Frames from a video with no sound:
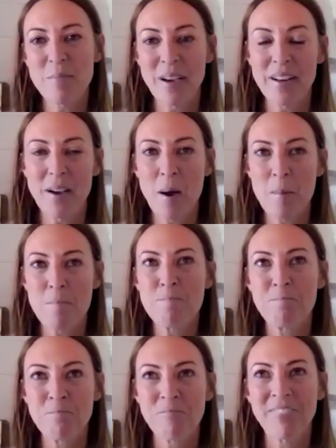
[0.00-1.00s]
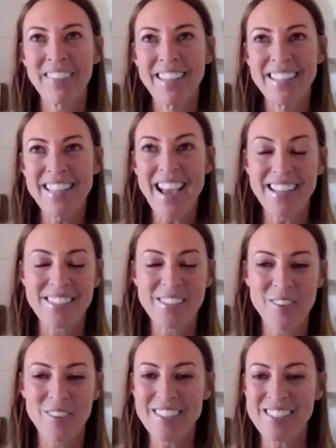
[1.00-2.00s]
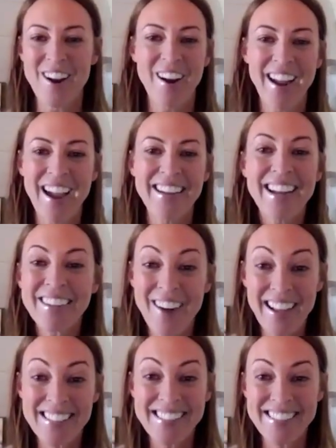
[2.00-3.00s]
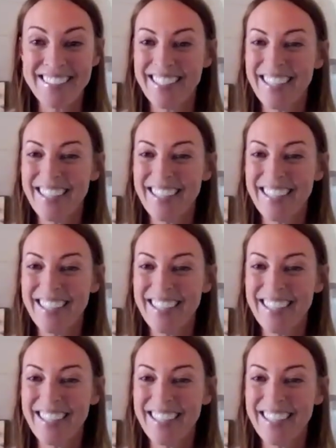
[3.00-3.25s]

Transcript: But yeah. So sorry, I digress.